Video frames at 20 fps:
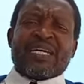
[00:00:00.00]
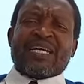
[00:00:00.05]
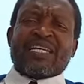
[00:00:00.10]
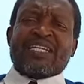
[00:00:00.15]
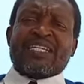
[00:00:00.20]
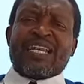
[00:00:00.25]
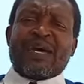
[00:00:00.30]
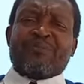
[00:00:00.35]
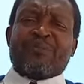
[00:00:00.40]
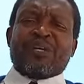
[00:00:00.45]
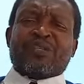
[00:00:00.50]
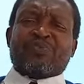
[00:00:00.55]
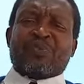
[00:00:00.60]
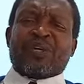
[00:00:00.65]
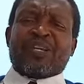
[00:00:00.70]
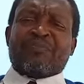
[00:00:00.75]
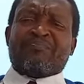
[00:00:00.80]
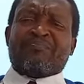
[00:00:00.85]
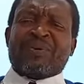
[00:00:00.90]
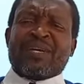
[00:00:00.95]
Nimrod
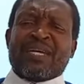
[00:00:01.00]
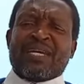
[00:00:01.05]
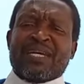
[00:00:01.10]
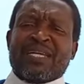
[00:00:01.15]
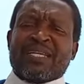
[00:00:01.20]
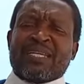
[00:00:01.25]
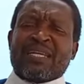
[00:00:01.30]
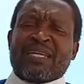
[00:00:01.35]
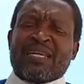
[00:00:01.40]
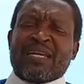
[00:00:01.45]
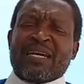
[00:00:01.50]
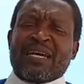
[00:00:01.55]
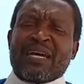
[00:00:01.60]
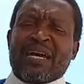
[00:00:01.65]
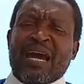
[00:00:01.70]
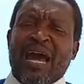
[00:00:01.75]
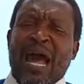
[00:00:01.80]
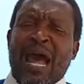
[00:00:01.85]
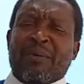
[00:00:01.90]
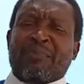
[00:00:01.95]
would have been
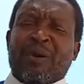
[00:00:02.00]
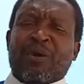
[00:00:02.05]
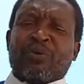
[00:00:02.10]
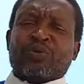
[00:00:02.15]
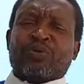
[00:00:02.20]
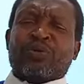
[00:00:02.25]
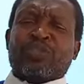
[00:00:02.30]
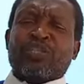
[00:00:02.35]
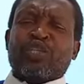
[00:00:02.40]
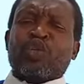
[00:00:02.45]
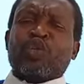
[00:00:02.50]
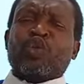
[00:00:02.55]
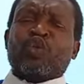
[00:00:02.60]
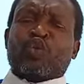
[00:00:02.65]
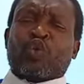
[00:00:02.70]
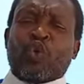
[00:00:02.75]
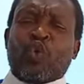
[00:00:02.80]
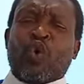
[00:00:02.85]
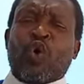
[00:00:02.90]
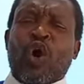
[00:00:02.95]
about
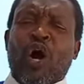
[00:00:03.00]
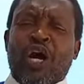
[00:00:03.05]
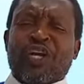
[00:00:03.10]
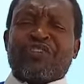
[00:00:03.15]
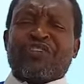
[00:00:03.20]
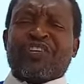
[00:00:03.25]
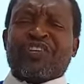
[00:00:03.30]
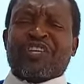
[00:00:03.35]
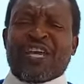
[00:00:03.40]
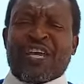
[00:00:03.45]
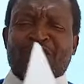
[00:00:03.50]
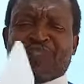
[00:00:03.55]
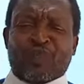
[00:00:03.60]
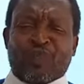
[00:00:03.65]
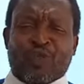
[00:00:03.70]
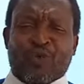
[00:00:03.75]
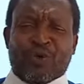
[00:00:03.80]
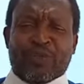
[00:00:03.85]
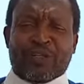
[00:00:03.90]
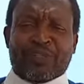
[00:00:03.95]
200 years
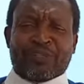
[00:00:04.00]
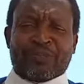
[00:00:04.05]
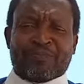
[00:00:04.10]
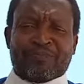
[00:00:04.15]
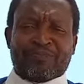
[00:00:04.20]
old.